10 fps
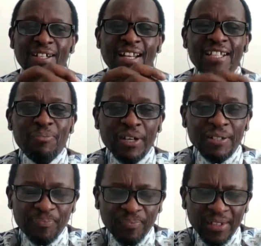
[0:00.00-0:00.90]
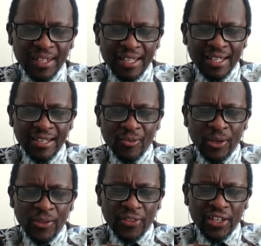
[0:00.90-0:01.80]
Let's pray. We
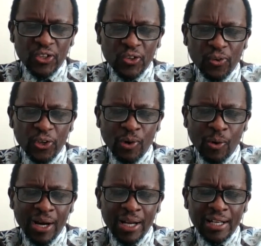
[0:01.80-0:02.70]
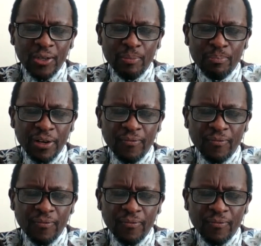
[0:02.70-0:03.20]
thank you for your word and we pray,